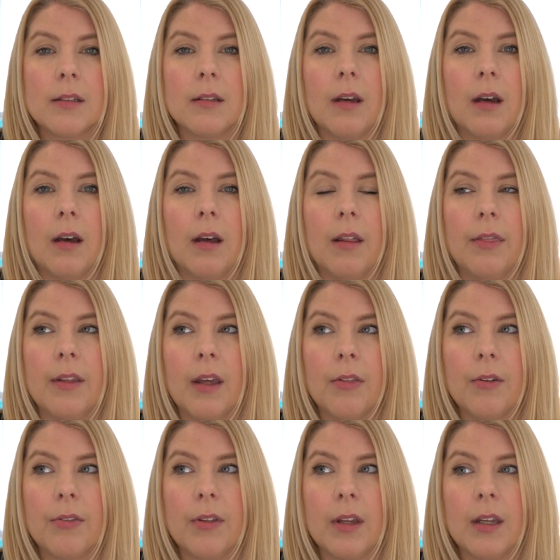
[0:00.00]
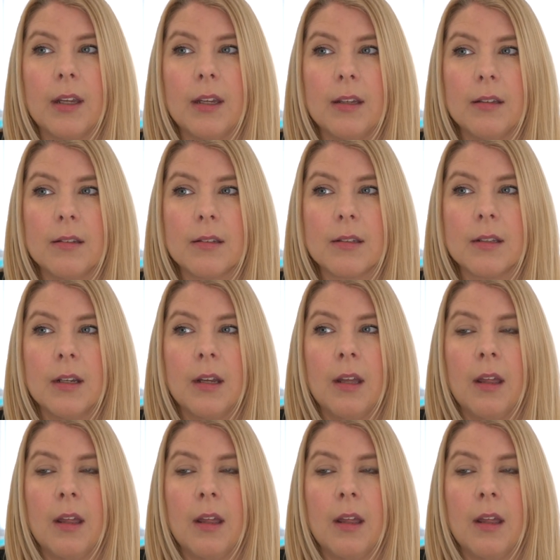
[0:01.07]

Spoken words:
The other thing is